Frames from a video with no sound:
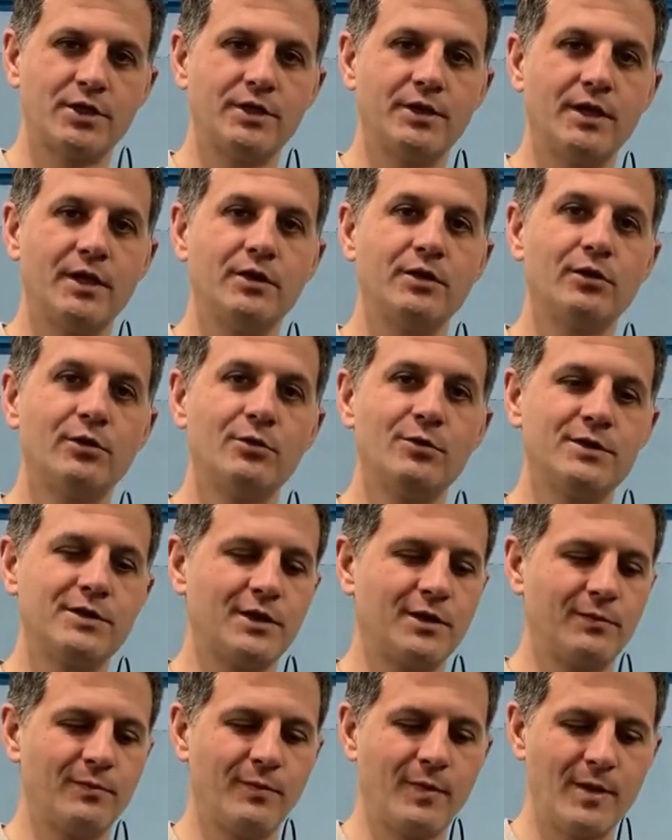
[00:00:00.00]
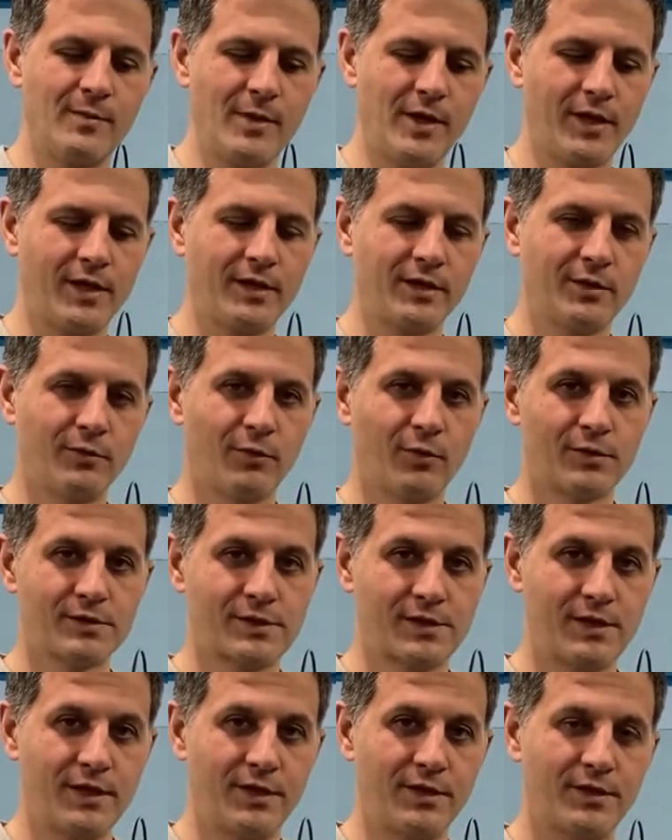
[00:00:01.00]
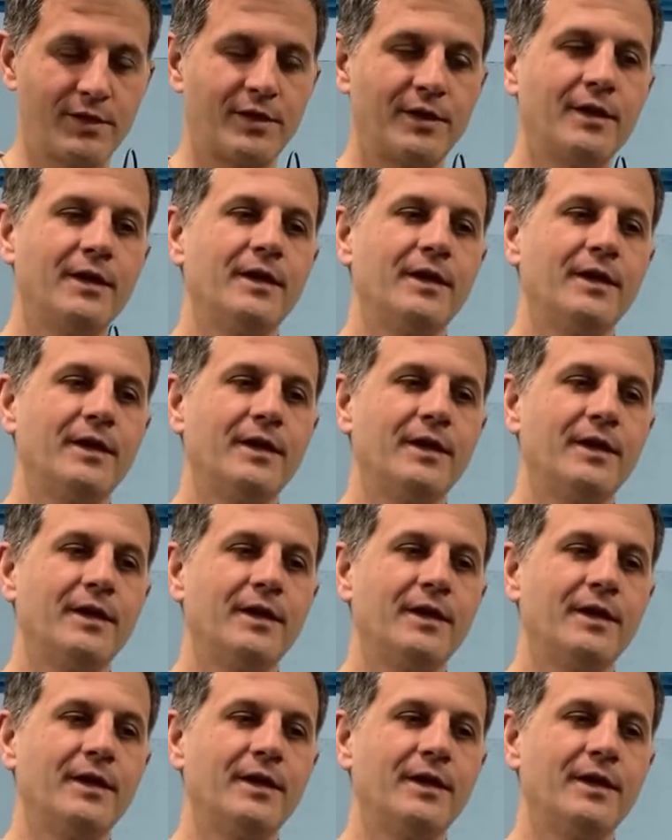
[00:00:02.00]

than you lose it by making the walls thinner.